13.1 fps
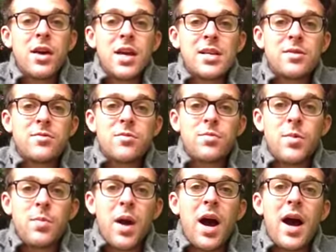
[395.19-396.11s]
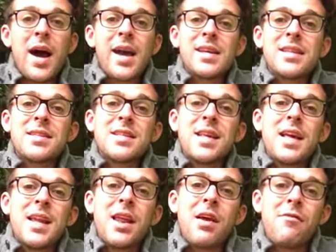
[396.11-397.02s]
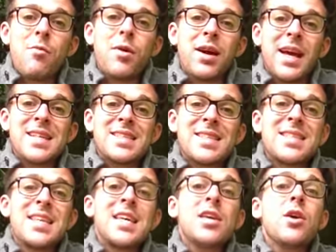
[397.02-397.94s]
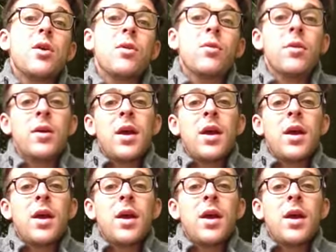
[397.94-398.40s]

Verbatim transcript: is behind, and then everyone gets to see you.